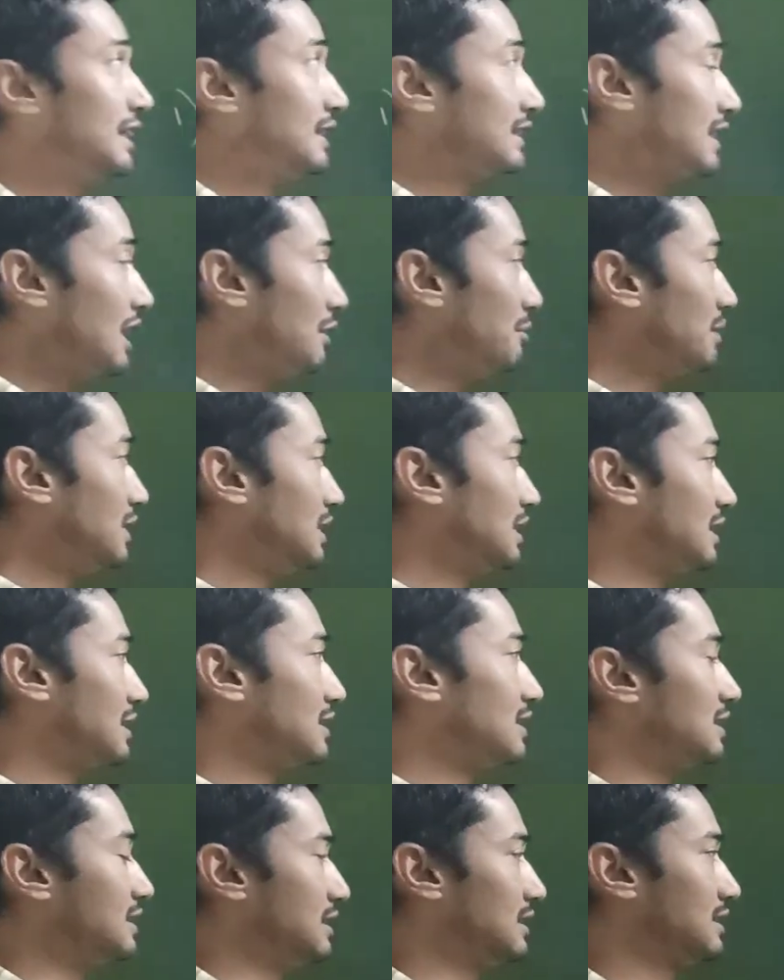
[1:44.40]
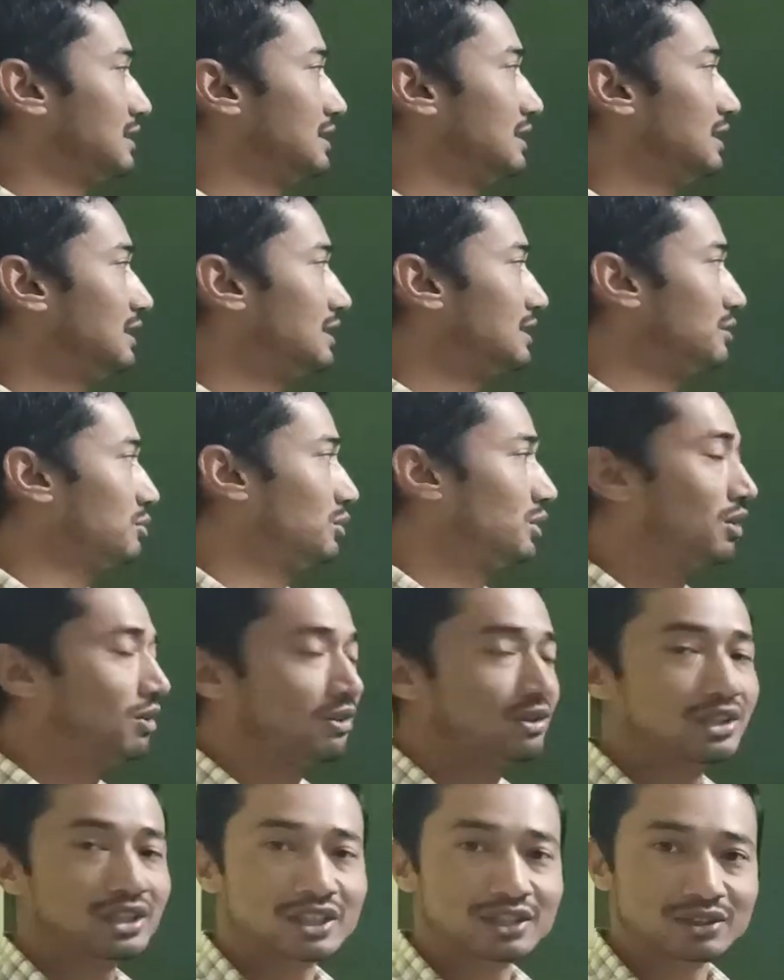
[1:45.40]
Time and distance, this we
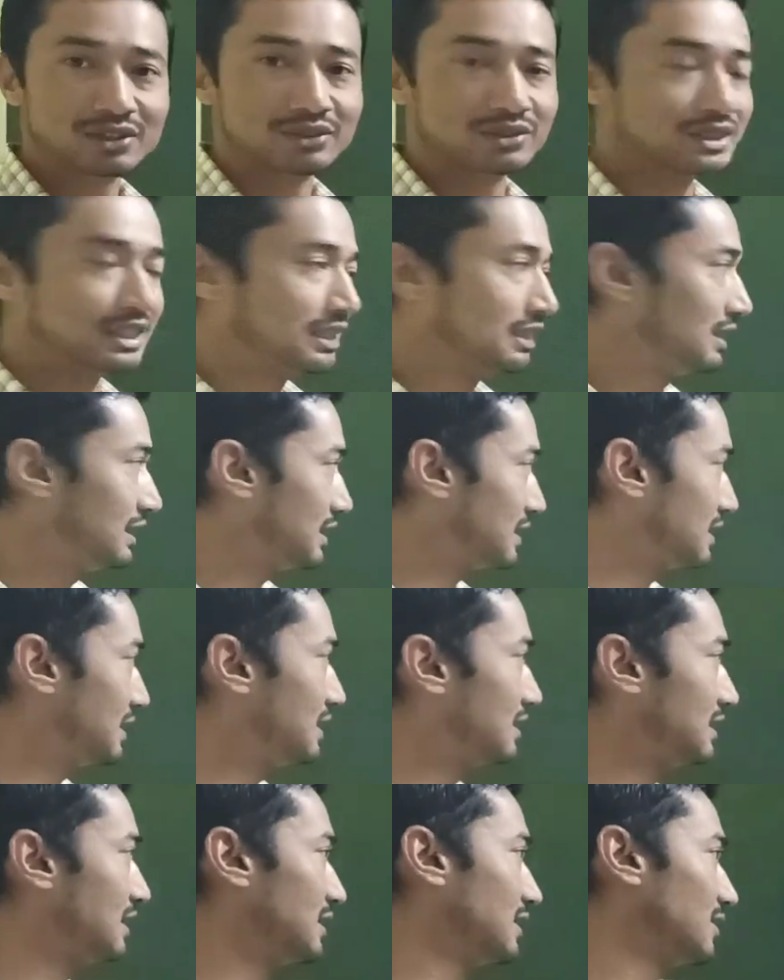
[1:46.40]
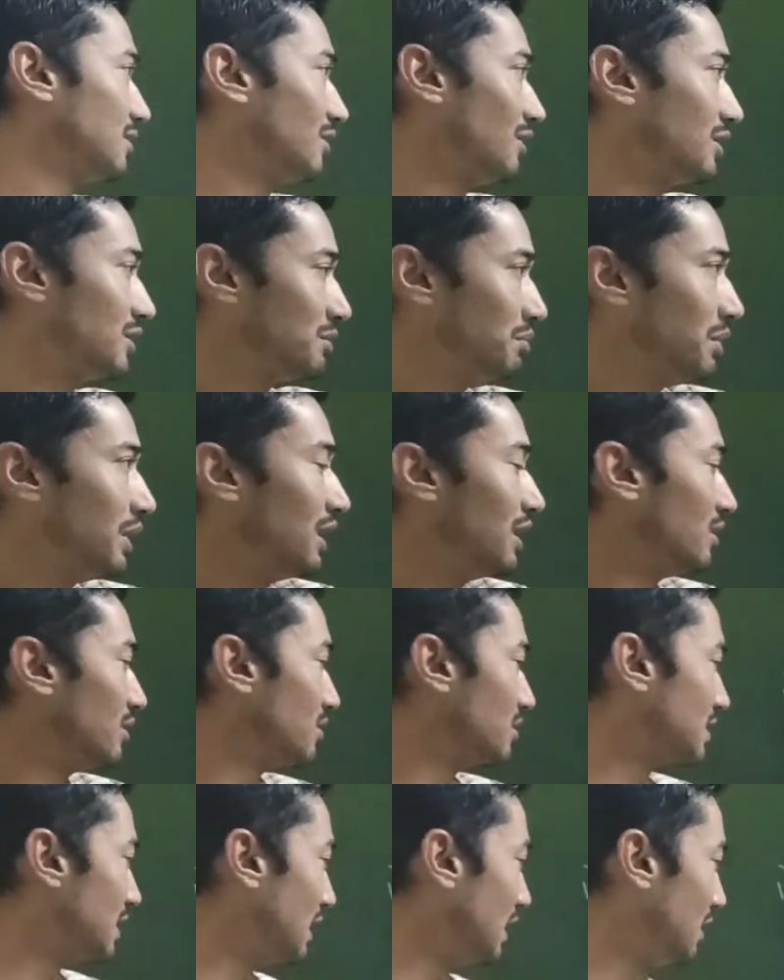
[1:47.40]
already know, that distance is equal to speed into
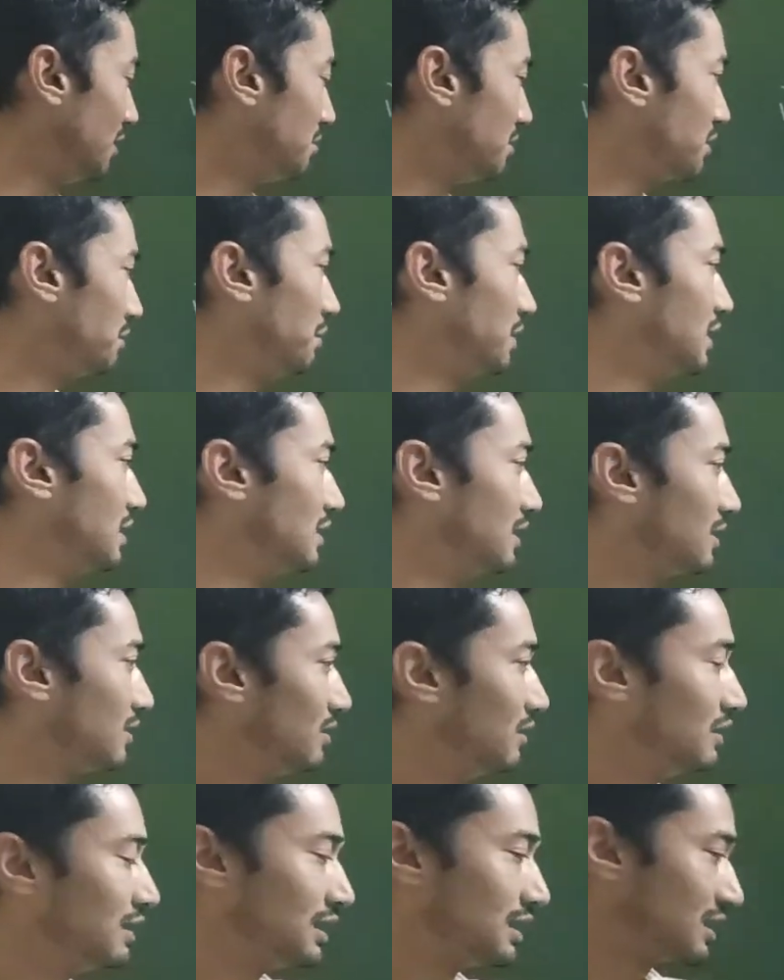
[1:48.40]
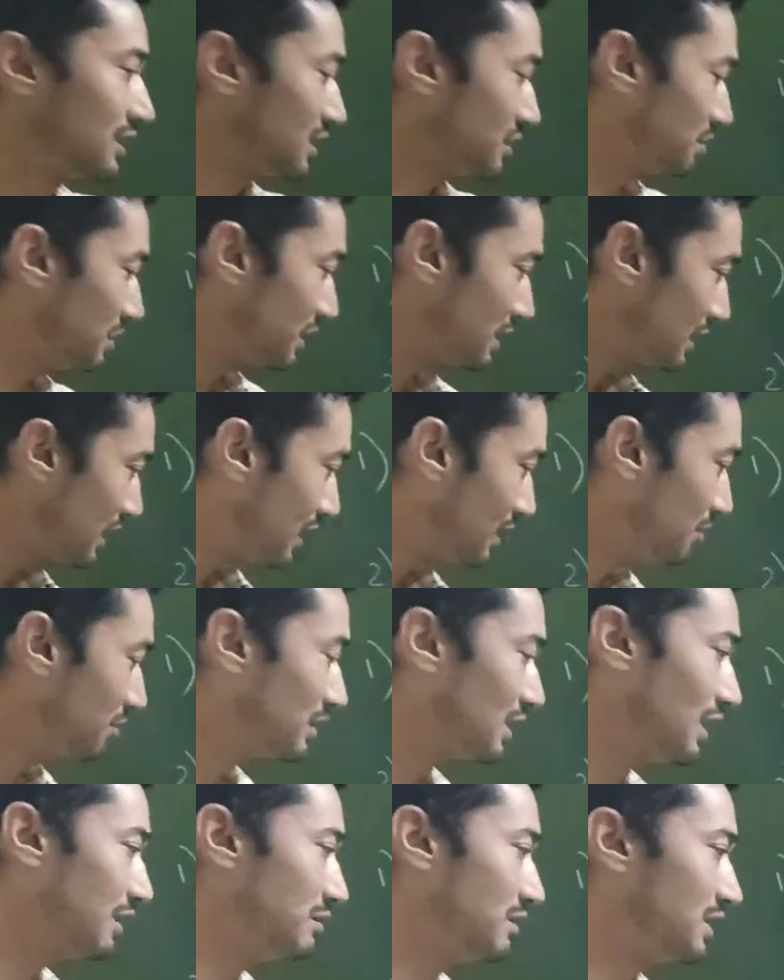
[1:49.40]
time, speed is equal to distance by
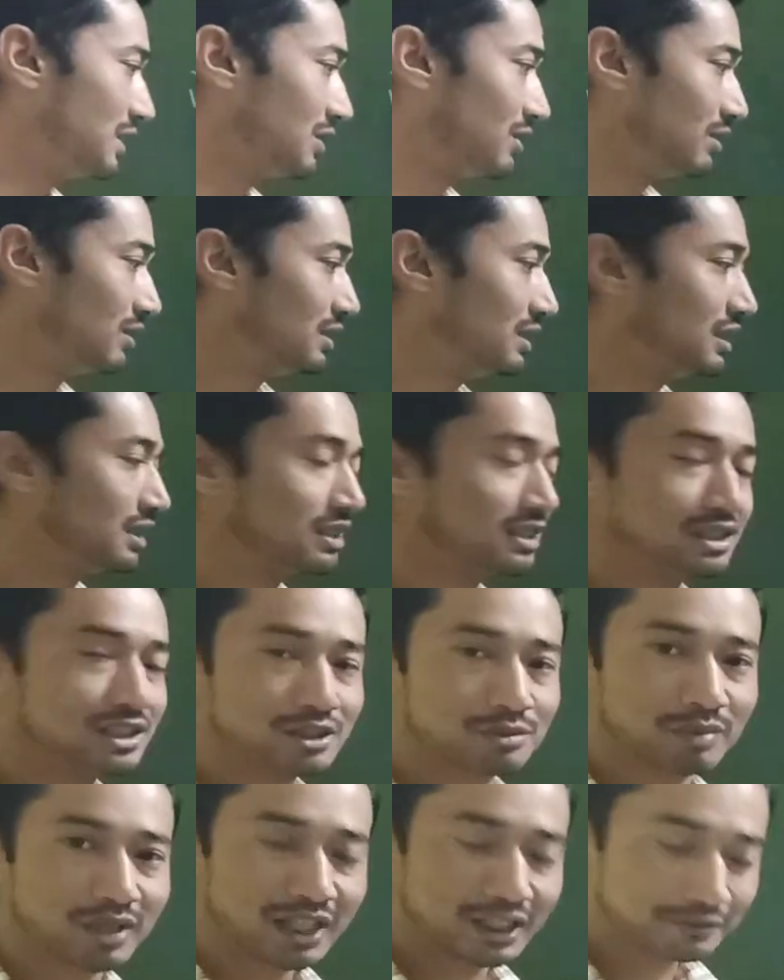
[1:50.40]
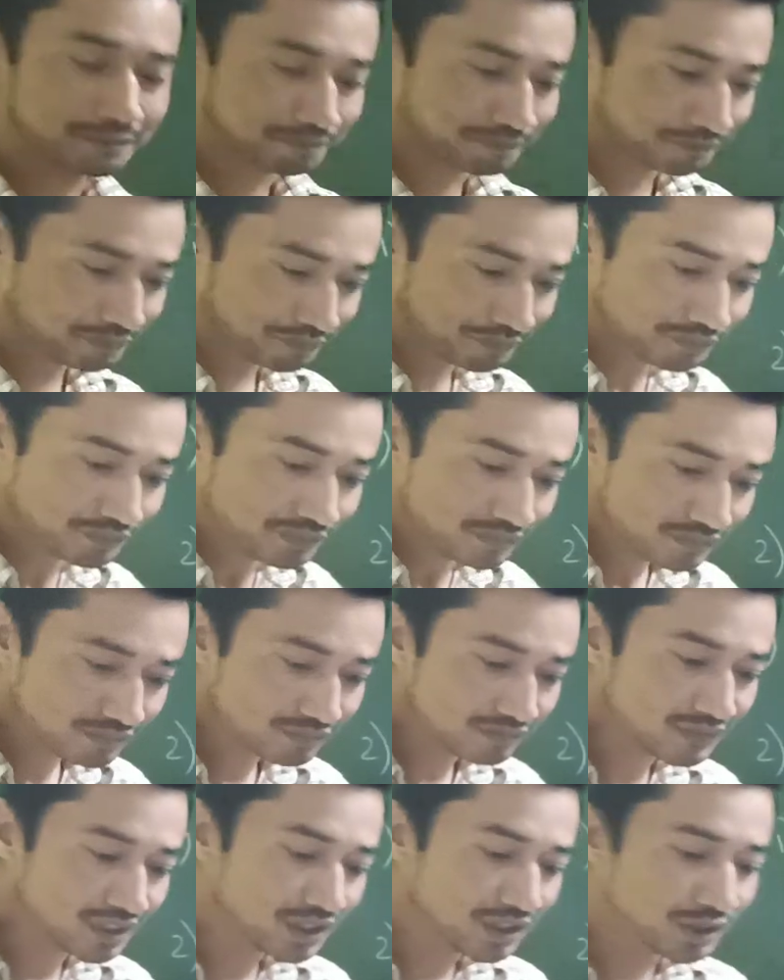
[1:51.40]
time is equal to distance by
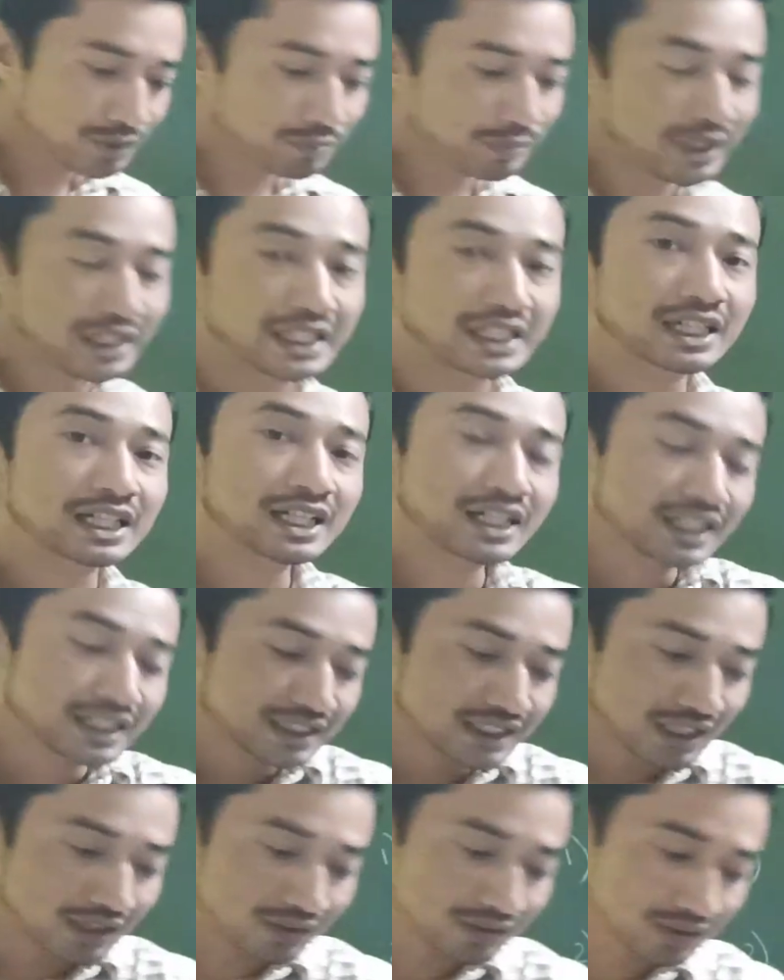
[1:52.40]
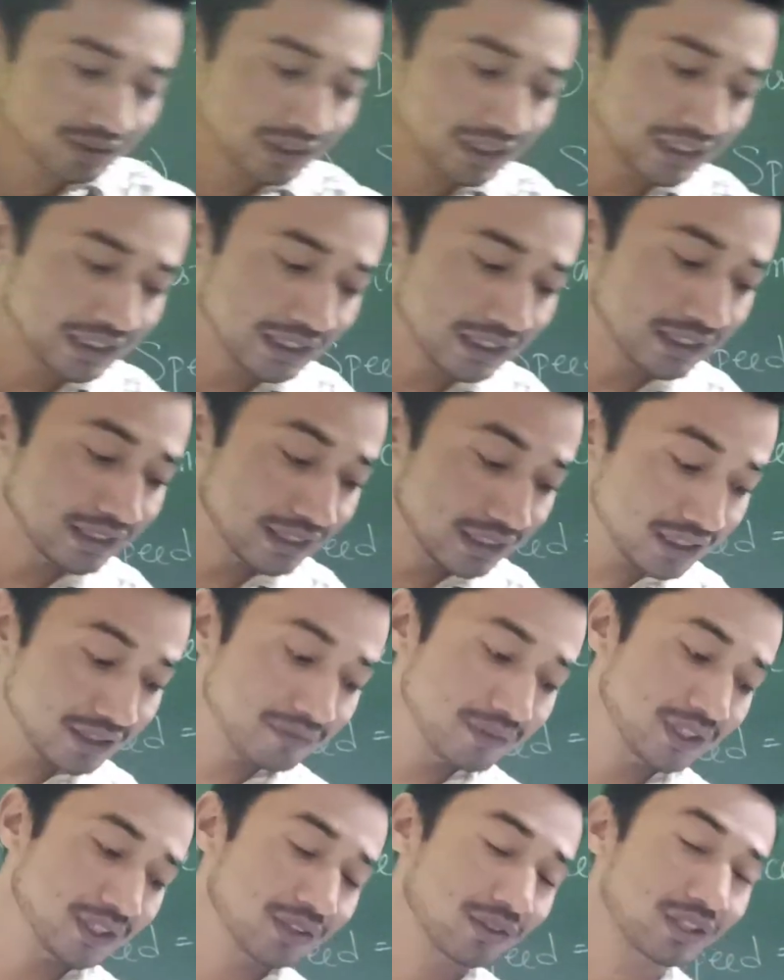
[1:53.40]
speed. Now in this
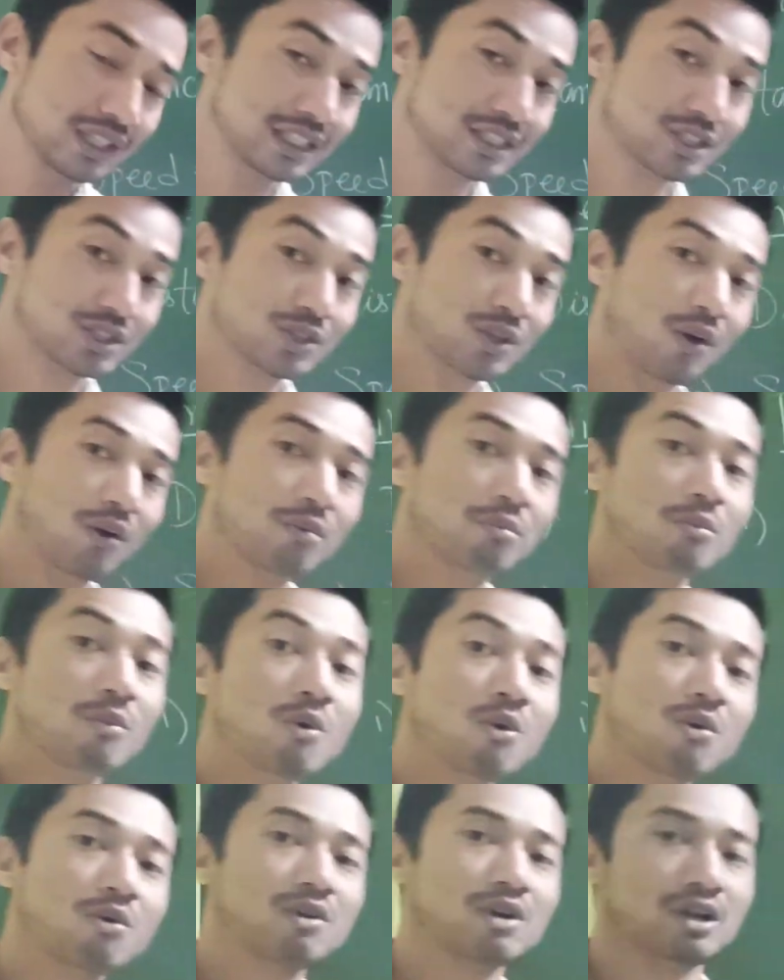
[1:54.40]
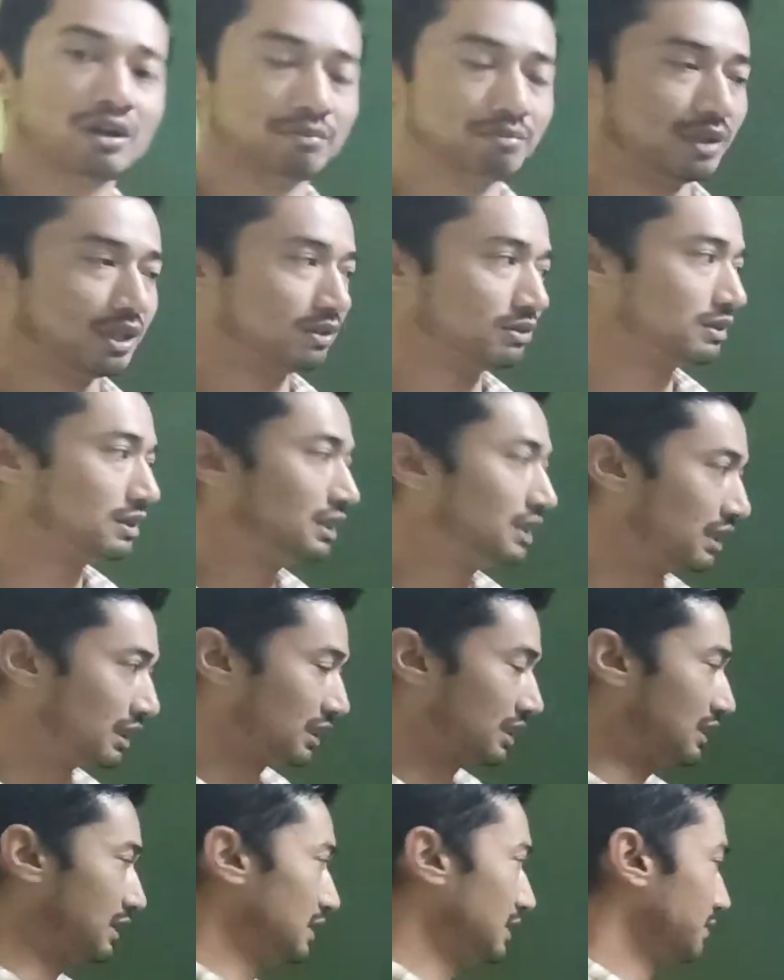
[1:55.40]
video, let's talk more about
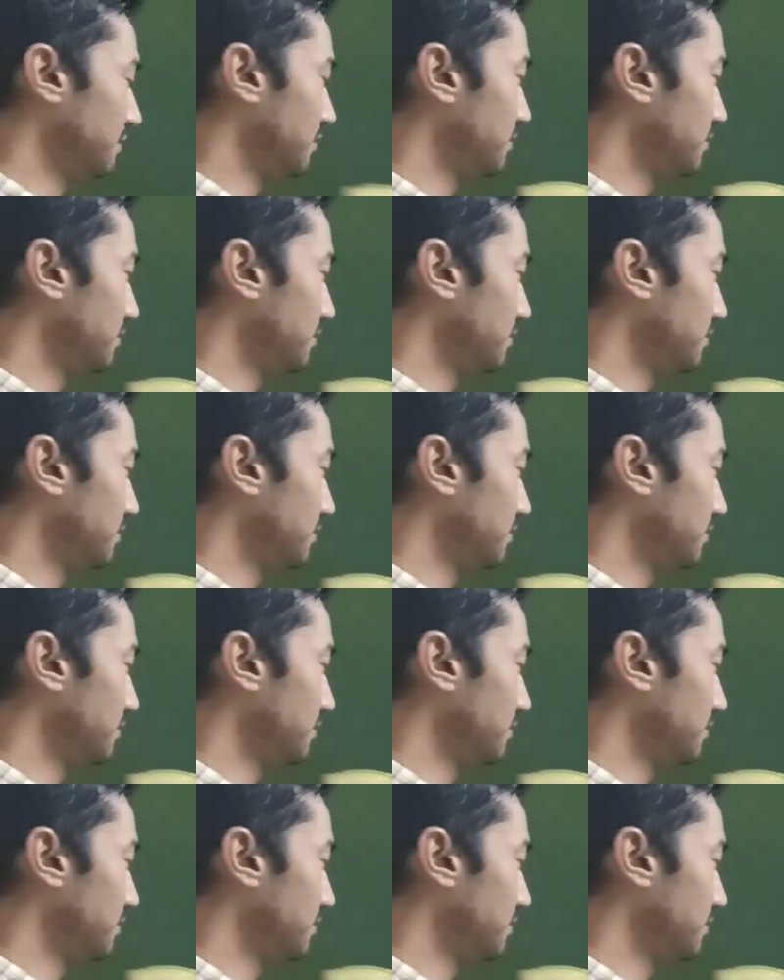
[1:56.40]
this.